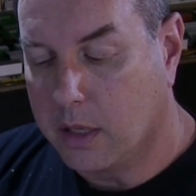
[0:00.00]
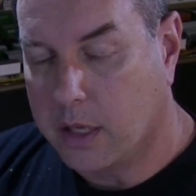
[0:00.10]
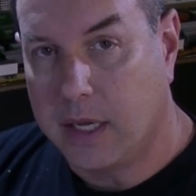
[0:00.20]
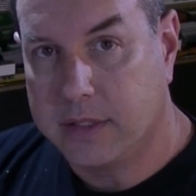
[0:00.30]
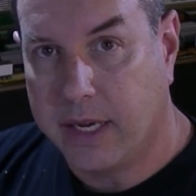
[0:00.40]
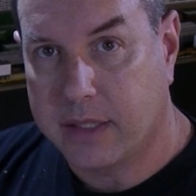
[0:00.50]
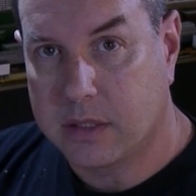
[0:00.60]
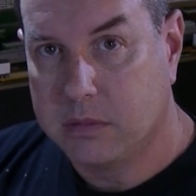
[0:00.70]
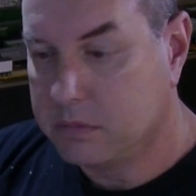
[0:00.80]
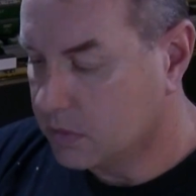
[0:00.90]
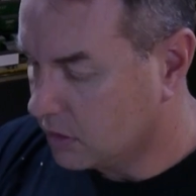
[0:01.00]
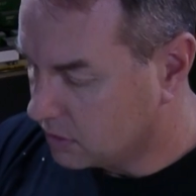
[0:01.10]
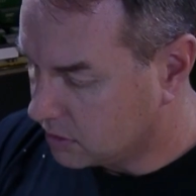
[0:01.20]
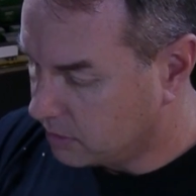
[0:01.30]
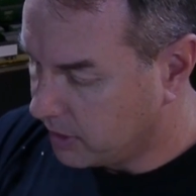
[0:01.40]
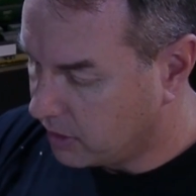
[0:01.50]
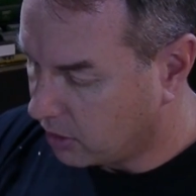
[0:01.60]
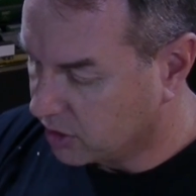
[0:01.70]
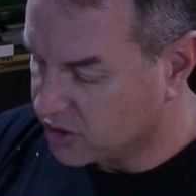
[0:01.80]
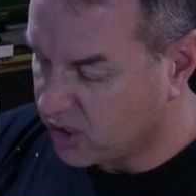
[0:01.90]
contact cement,
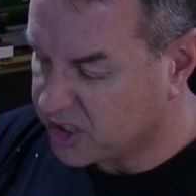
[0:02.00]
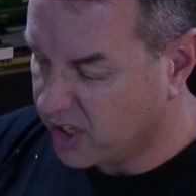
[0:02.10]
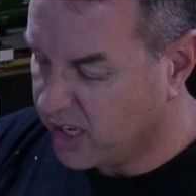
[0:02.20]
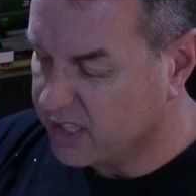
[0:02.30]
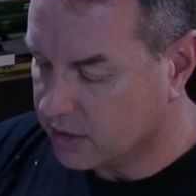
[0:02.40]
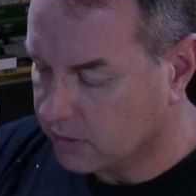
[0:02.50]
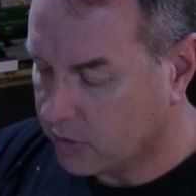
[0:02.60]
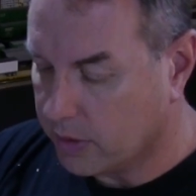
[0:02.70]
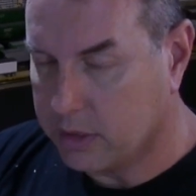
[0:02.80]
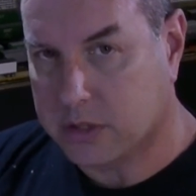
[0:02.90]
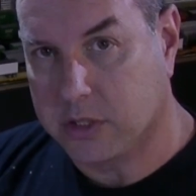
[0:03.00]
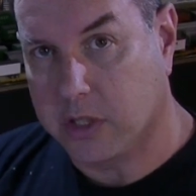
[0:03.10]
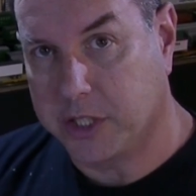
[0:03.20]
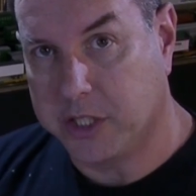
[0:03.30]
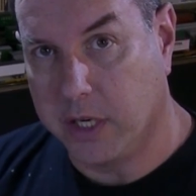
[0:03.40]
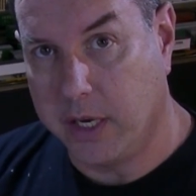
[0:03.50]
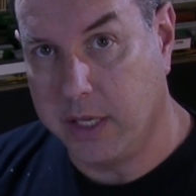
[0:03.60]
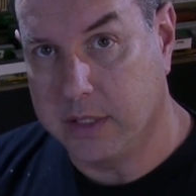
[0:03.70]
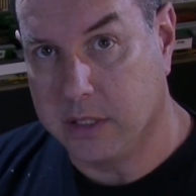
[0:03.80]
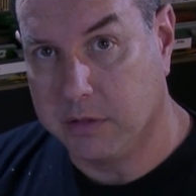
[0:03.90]
or construction adhesive, liquid nails construction
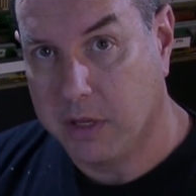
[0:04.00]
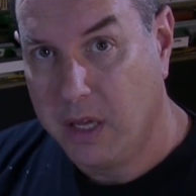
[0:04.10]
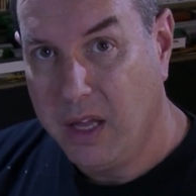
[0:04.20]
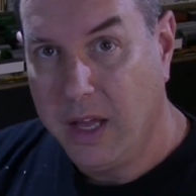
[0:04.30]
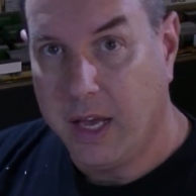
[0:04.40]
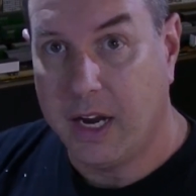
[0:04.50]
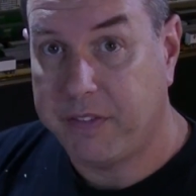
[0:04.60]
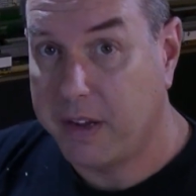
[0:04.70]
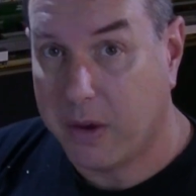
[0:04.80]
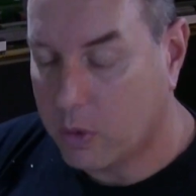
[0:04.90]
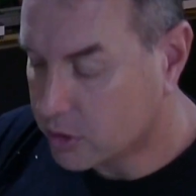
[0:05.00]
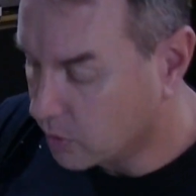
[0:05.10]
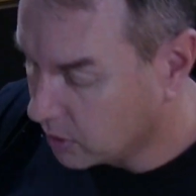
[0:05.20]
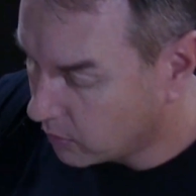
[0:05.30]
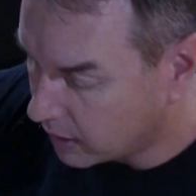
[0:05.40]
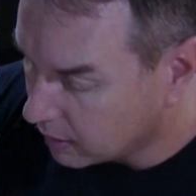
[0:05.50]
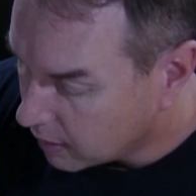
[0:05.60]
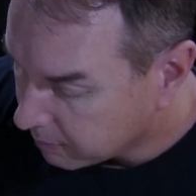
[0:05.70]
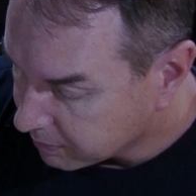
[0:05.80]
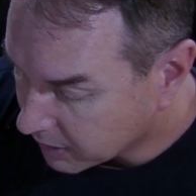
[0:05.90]
adhesive. And I find that works really well.
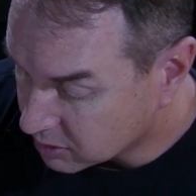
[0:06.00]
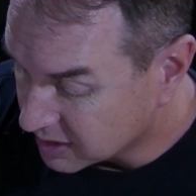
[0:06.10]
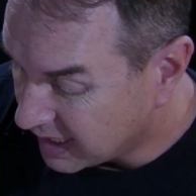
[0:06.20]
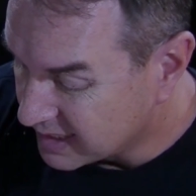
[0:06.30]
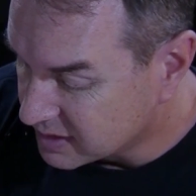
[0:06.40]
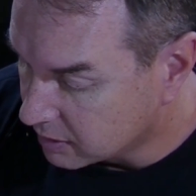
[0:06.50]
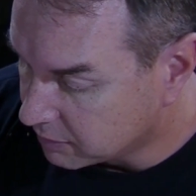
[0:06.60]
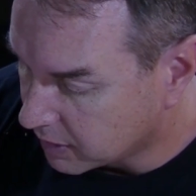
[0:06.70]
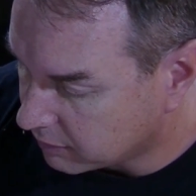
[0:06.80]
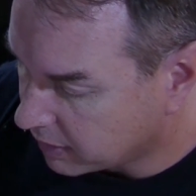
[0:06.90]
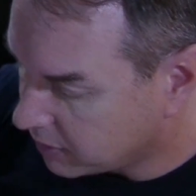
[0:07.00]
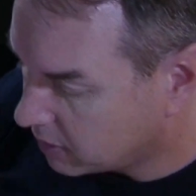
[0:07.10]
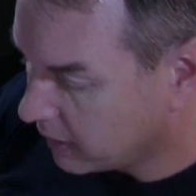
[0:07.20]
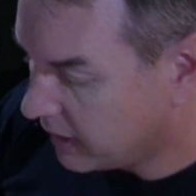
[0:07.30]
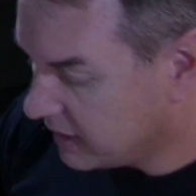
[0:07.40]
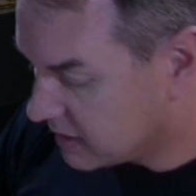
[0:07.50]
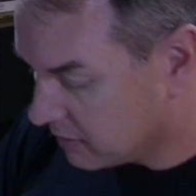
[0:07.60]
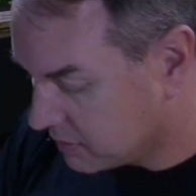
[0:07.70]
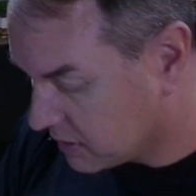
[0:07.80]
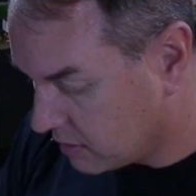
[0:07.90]
There's lots of other
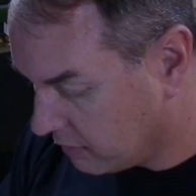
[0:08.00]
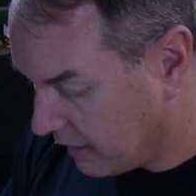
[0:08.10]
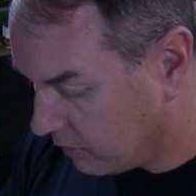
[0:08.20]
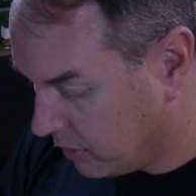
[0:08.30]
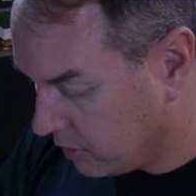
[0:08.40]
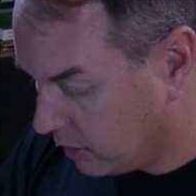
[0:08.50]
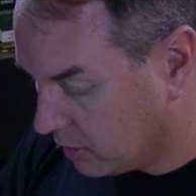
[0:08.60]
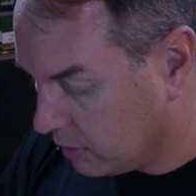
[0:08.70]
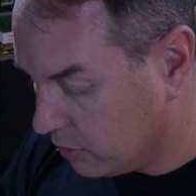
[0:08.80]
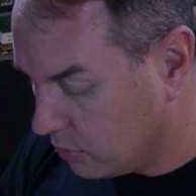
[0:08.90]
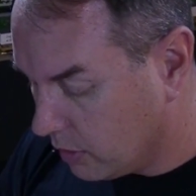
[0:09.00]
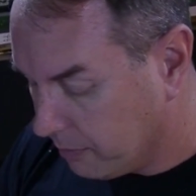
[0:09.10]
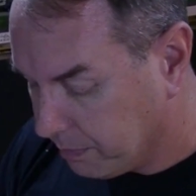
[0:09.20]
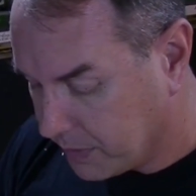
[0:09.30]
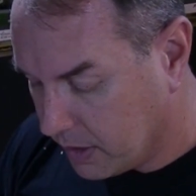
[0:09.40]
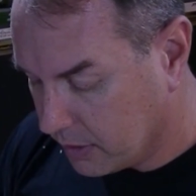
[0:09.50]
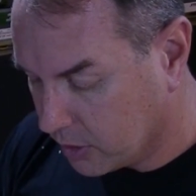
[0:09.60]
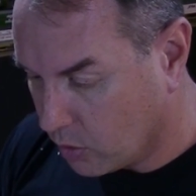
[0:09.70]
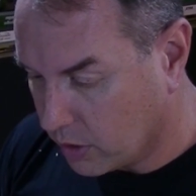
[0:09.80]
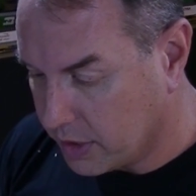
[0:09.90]
adhesives that you can glue the
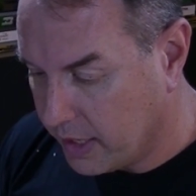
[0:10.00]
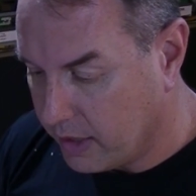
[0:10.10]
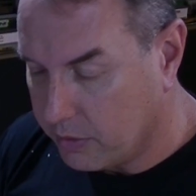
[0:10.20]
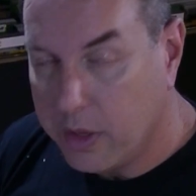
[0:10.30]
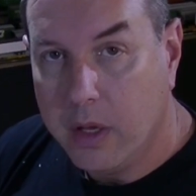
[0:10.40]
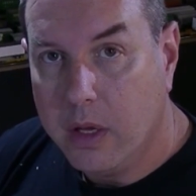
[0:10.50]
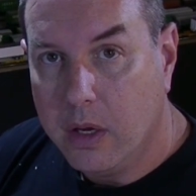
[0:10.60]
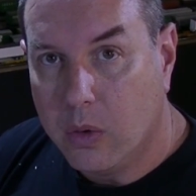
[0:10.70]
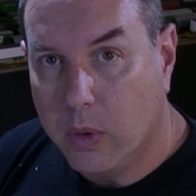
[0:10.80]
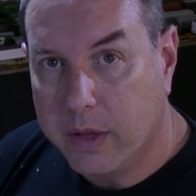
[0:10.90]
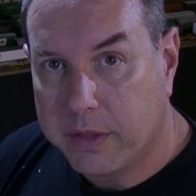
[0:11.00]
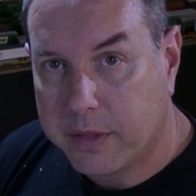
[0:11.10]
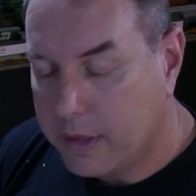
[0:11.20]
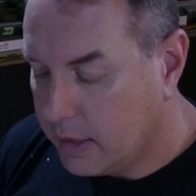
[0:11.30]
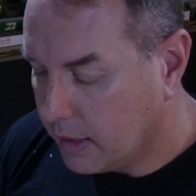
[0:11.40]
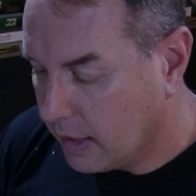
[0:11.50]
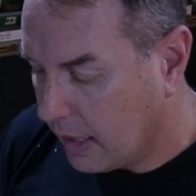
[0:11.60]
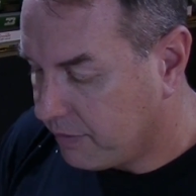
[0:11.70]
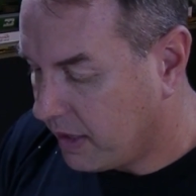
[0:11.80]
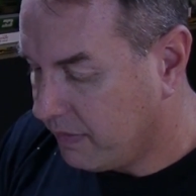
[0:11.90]
cork down with. I
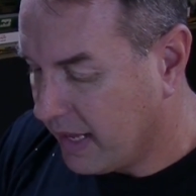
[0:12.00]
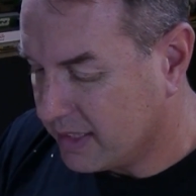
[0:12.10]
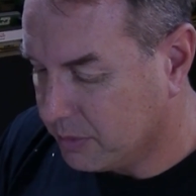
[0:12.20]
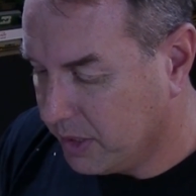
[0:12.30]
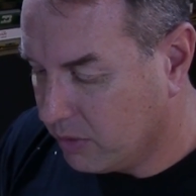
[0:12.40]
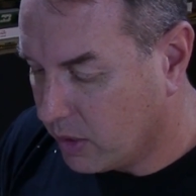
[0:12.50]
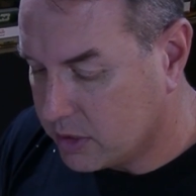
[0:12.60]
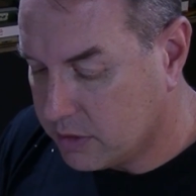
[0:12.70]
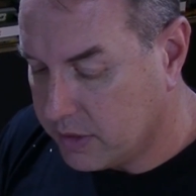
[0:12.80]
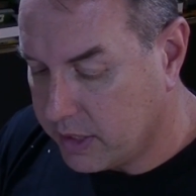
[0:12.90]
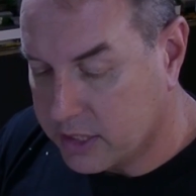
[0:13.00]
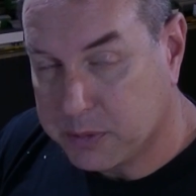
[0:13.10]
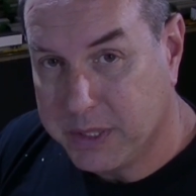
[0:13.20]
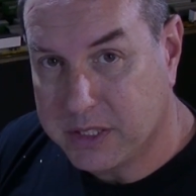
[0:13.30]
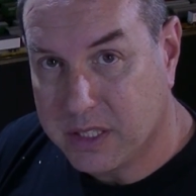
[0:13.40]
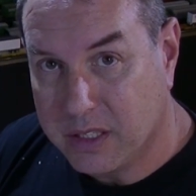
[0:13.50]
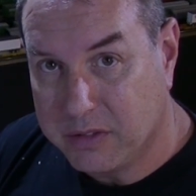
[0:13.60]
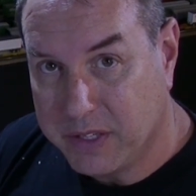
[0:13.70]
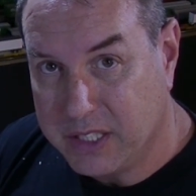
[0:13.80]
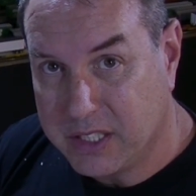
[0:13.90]
find that to be relatively
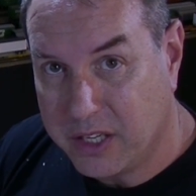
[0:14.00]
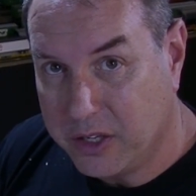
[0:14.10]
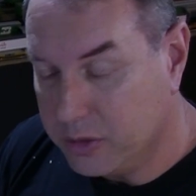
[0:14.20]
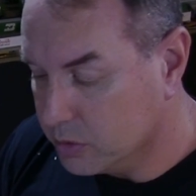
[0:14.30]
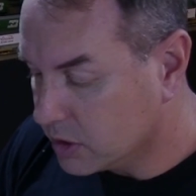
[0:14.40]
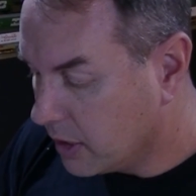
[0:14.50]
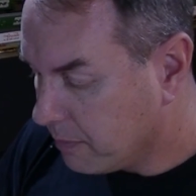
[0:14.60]
inexpensive, easy to use.